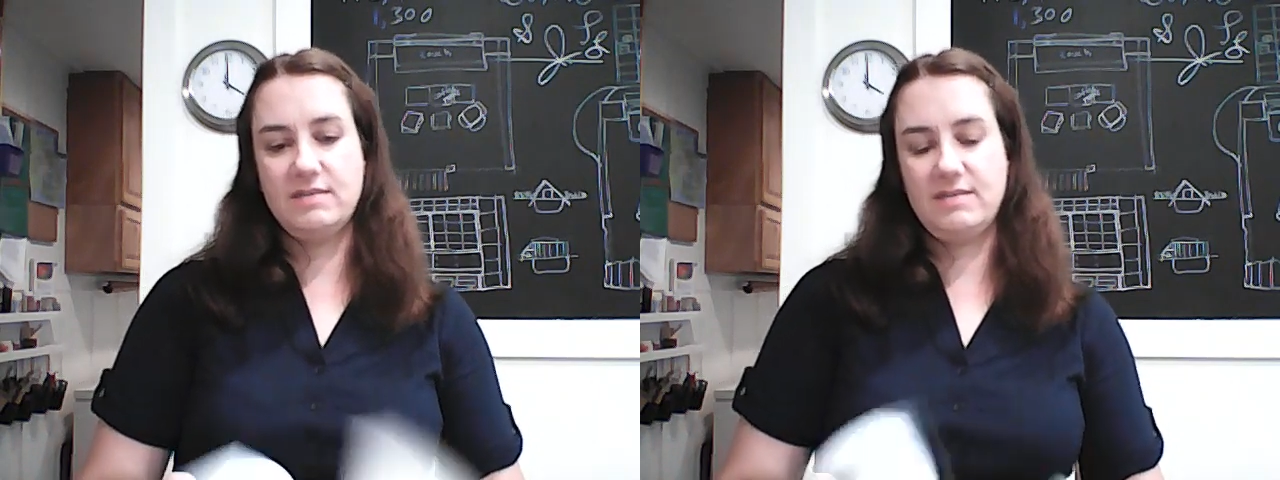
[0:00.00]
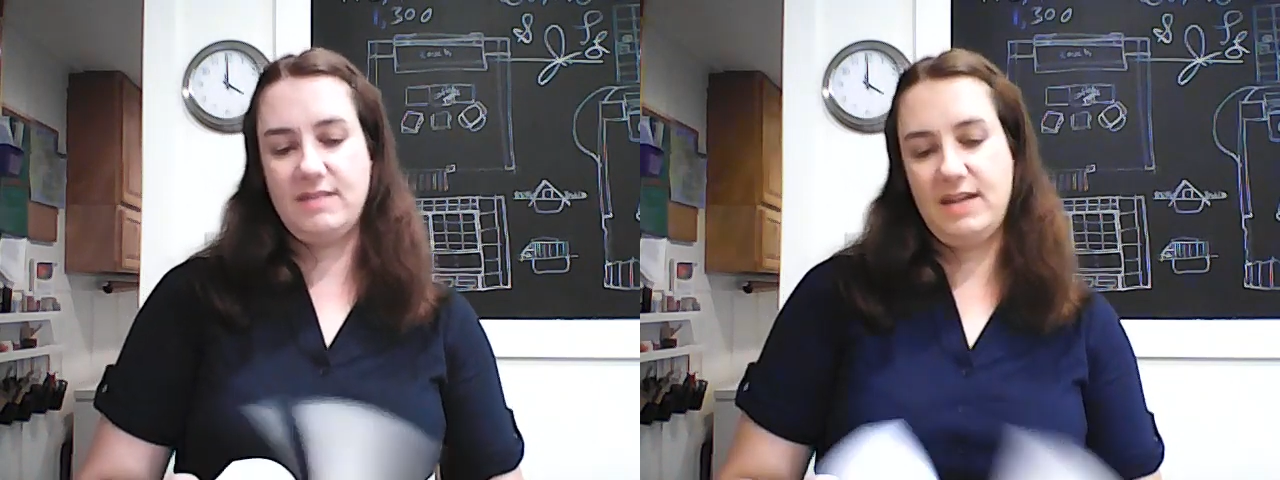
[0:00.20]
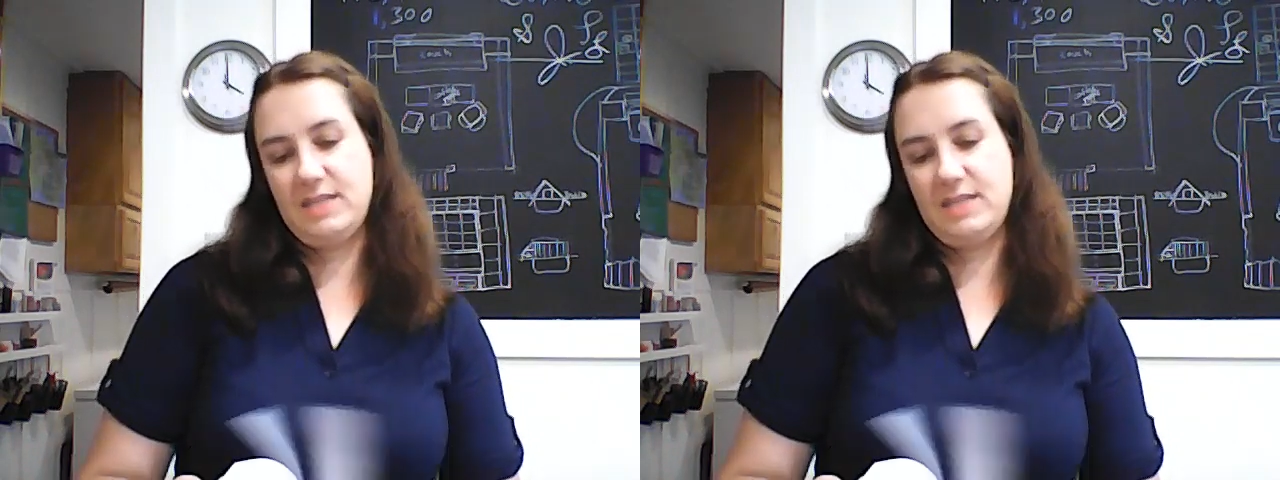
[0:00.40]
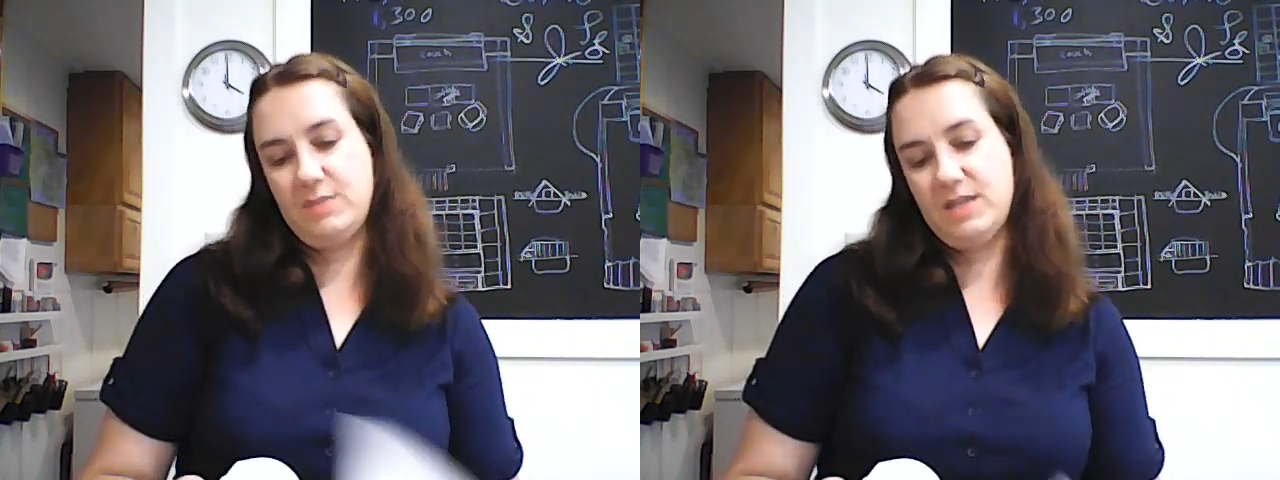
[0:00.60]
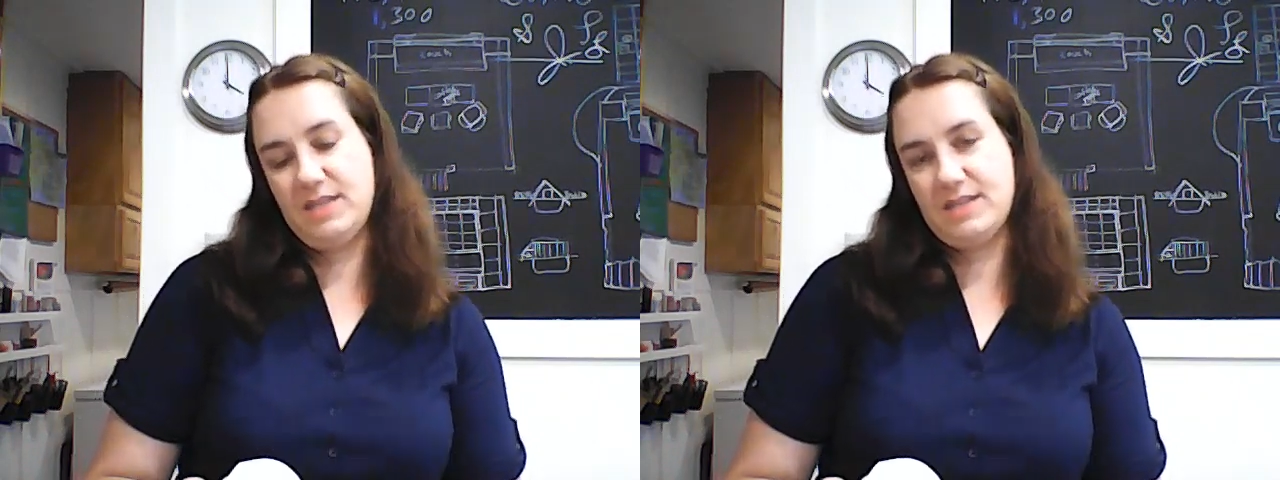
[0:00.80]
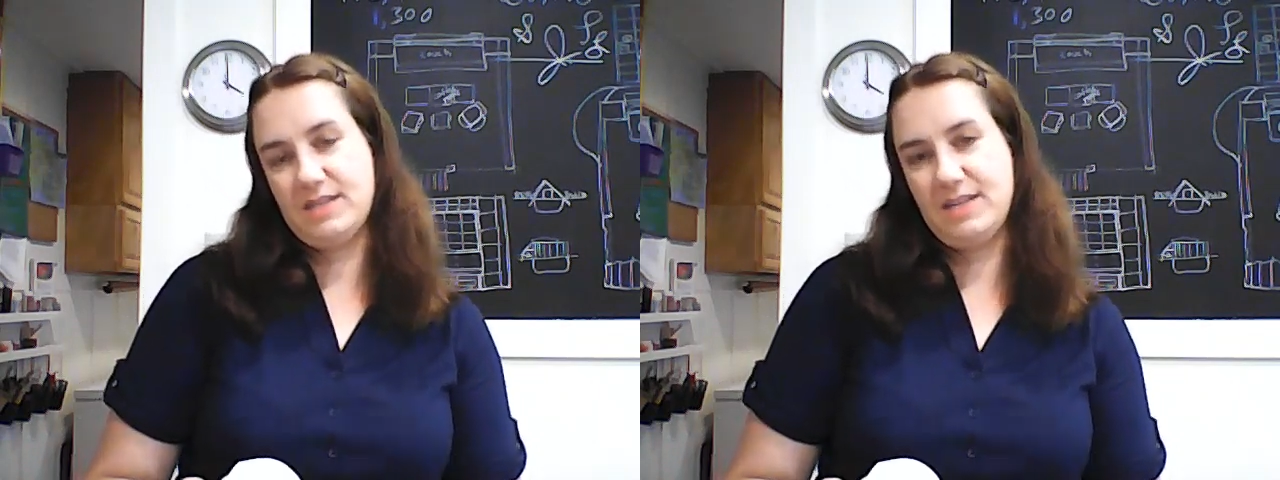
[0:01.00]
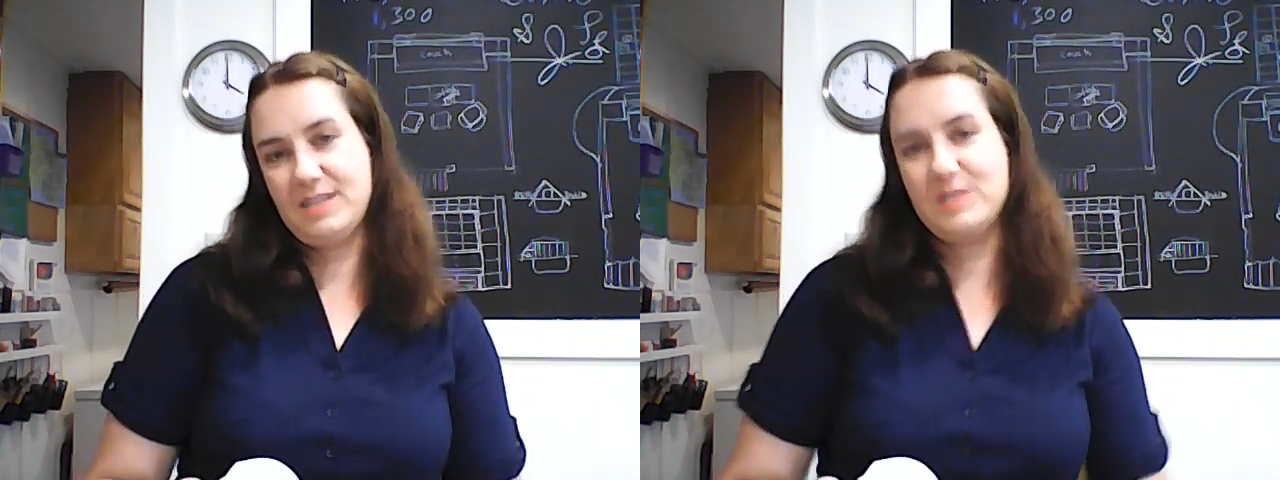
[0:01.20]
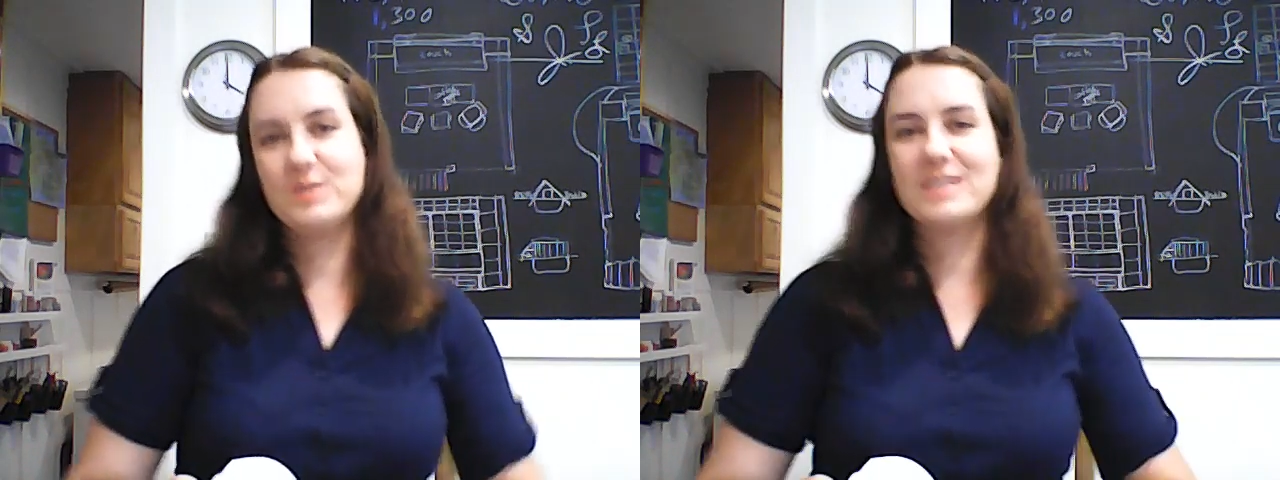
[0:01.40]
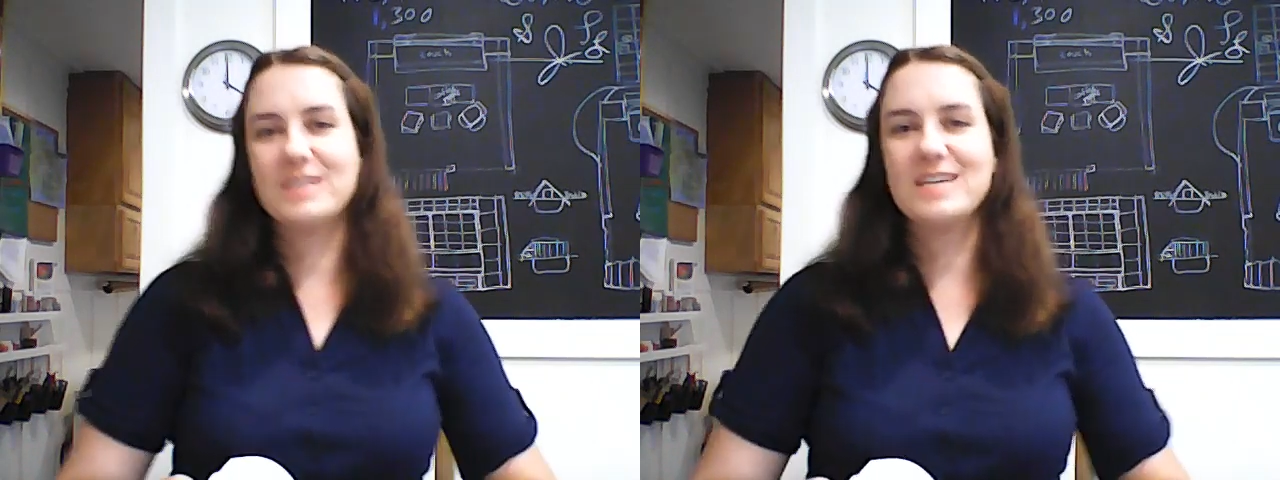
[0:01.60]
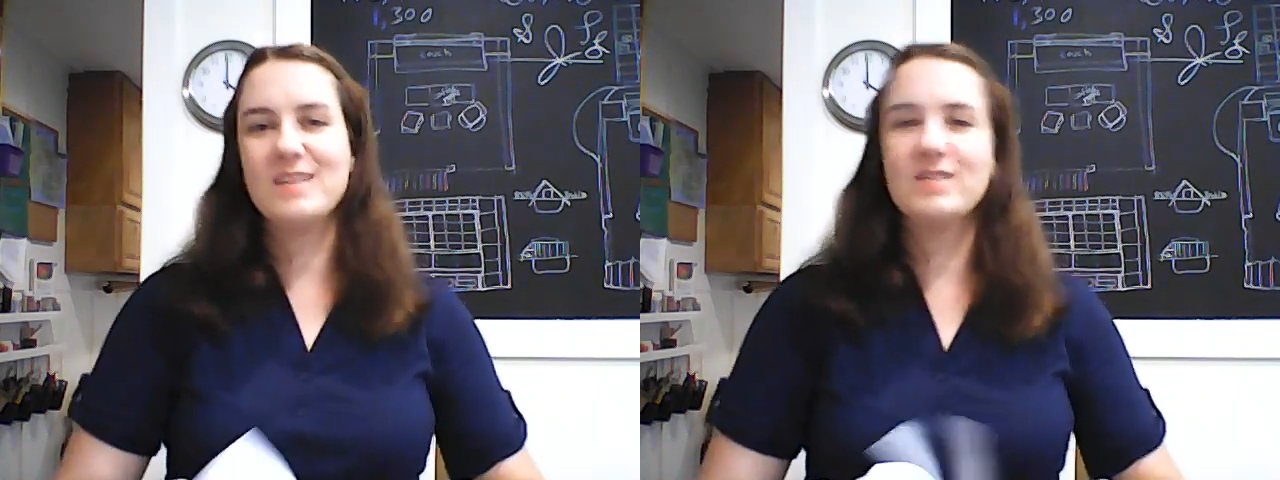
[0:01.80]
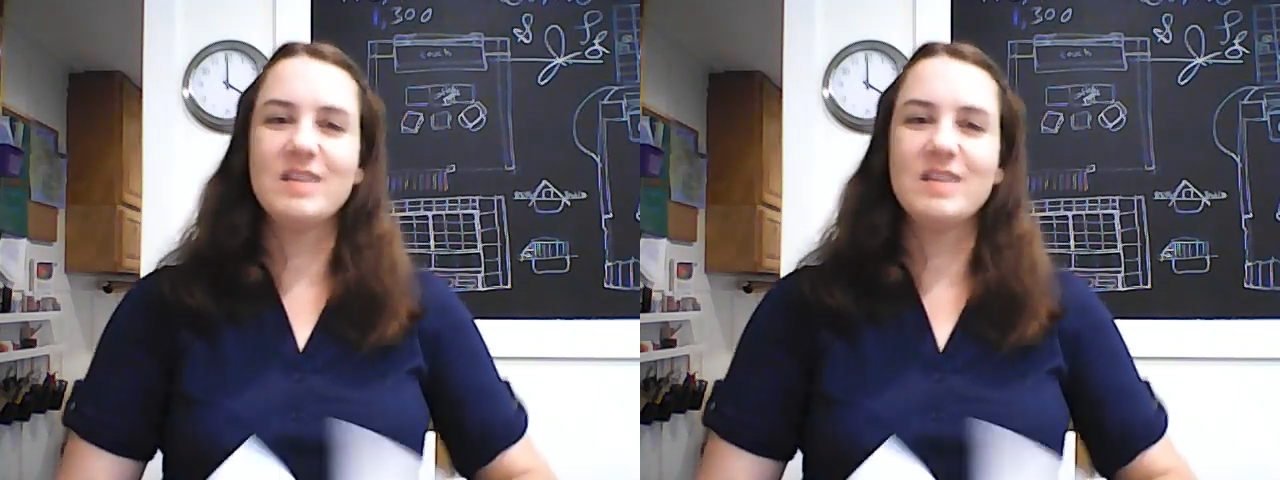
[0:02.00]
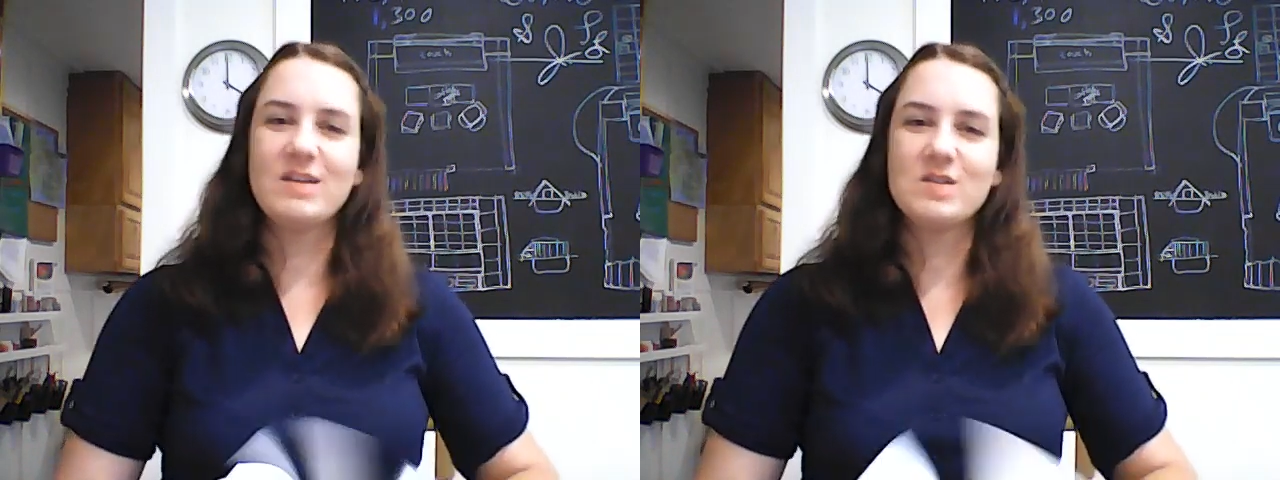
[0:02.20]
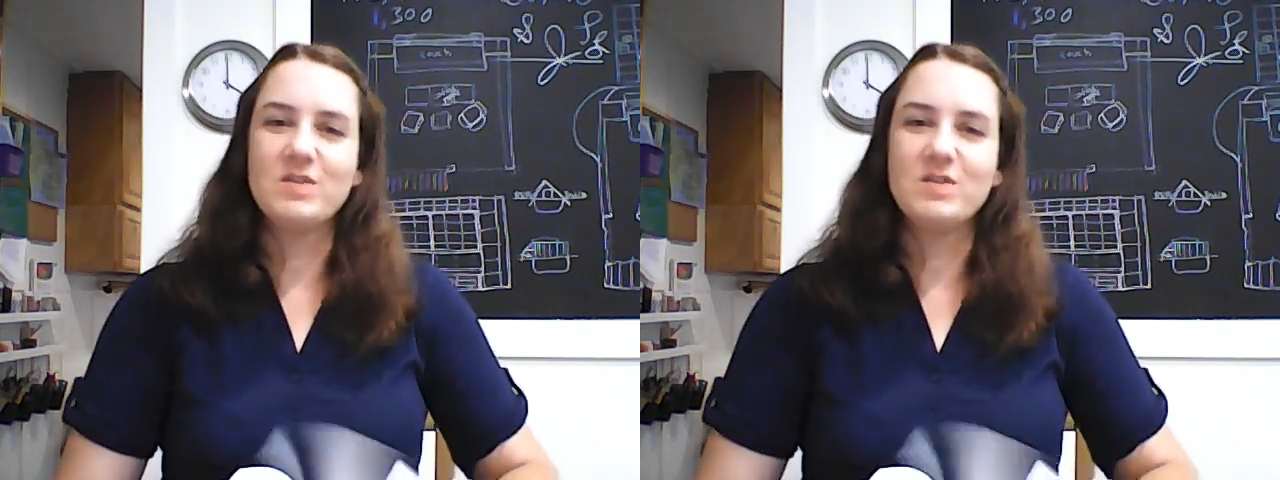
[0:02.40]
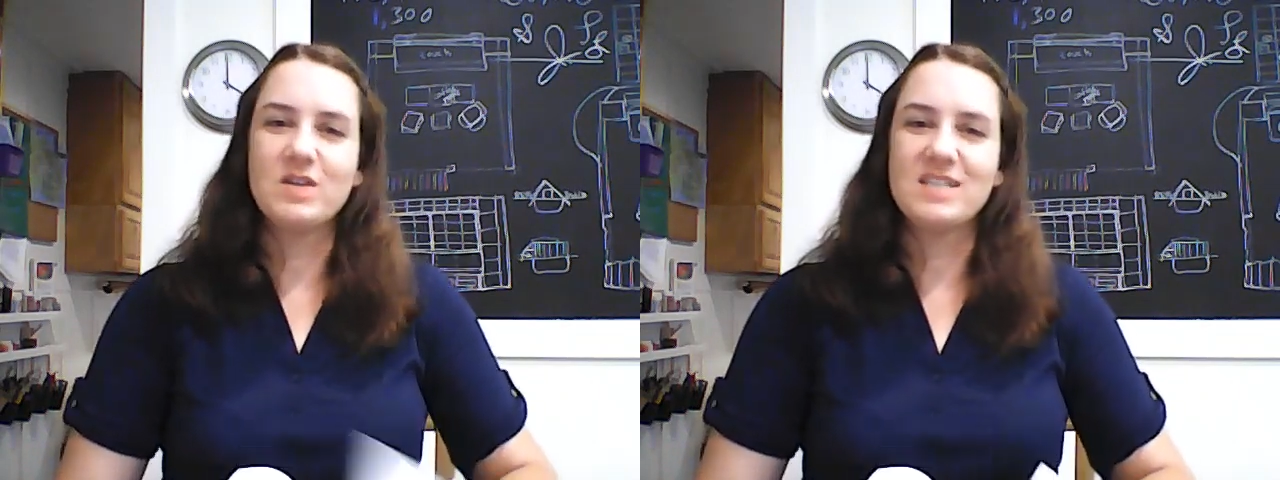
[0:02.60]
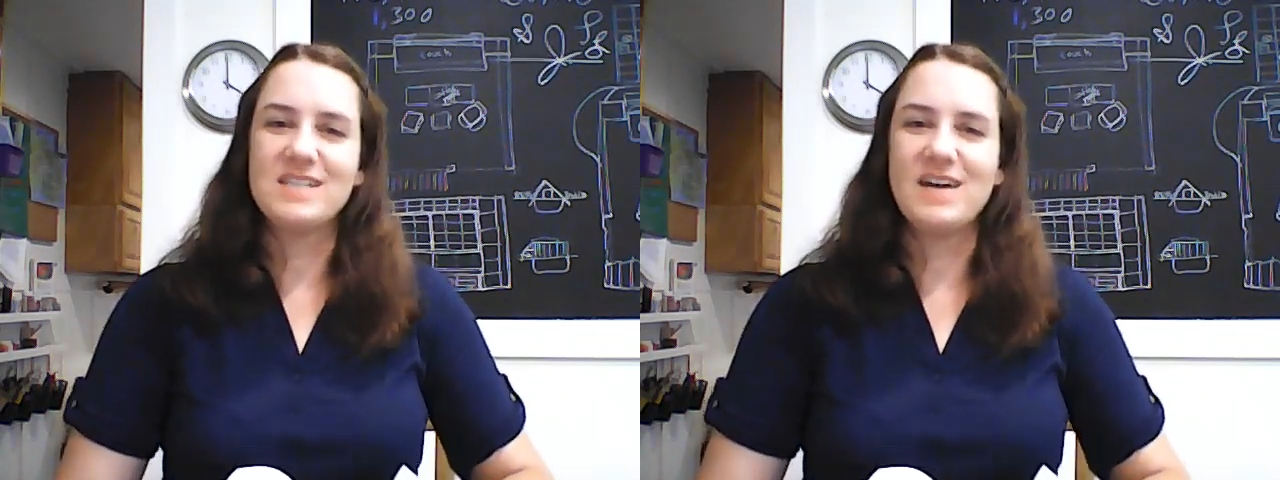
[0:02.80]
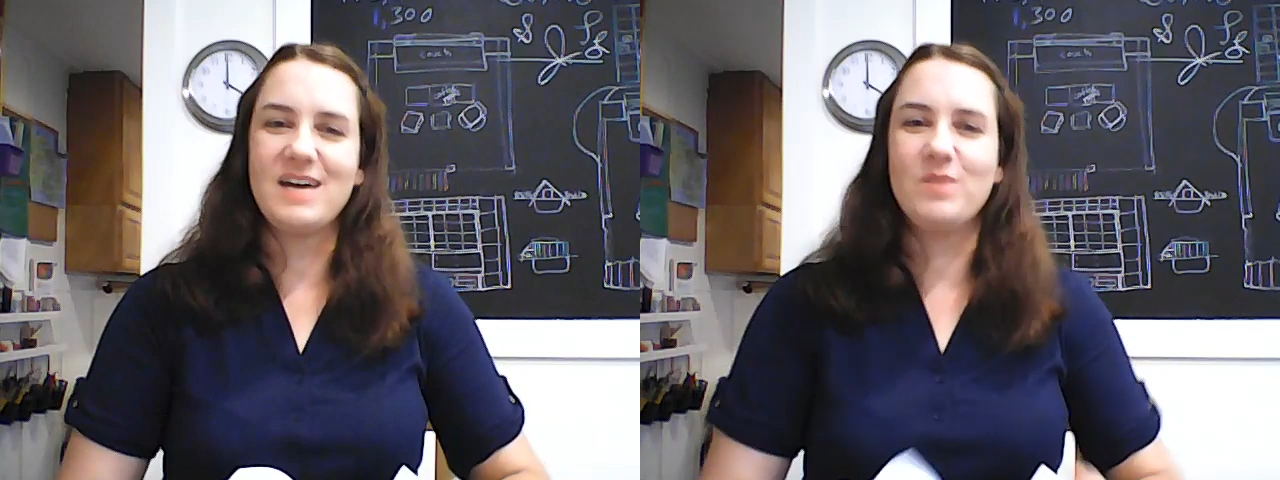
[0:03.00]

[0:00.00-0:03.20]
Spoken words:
had something dictated to you. That's kind of the Layers of Learning style.